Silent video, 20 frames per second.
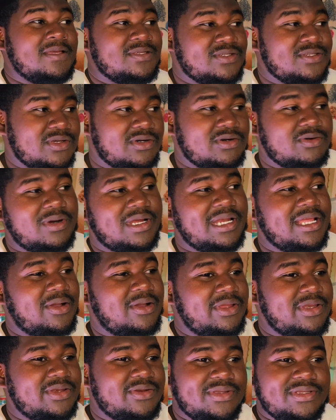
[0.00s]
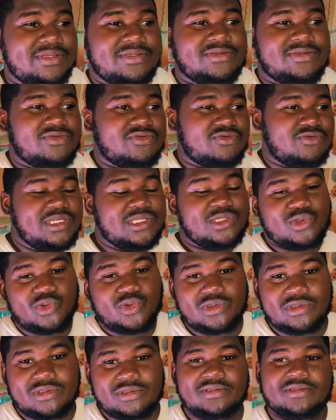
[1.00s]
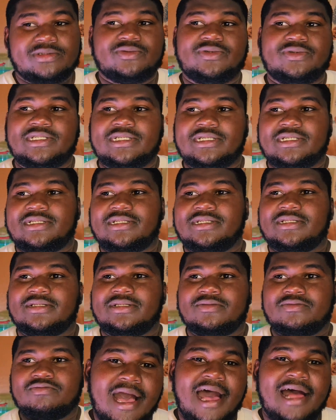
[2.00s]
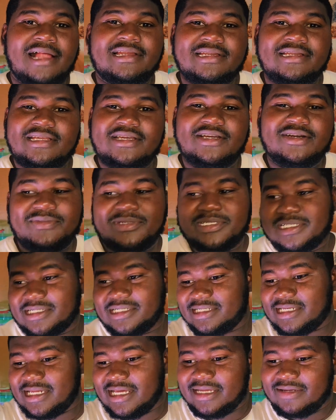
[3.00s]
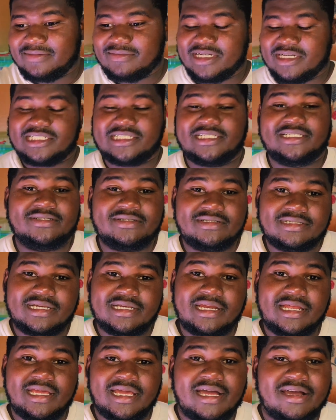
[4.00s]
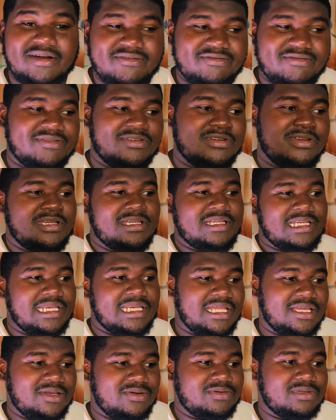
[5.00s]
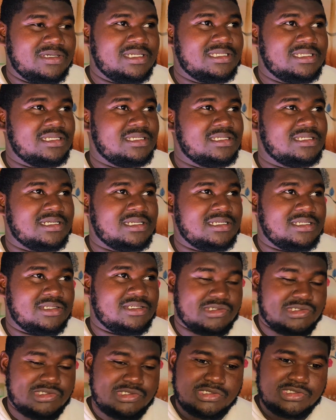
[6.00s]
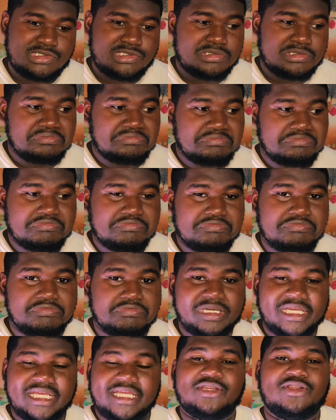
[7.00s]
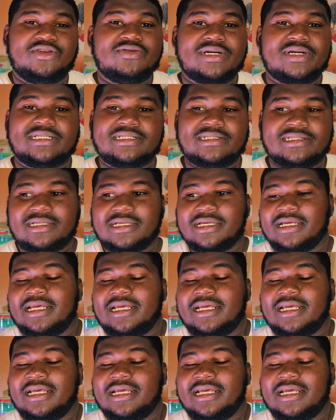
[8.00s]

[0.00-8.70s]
So what they're going to do is retool, which is all the decommission like machines that they have, they would essentially just get new ones.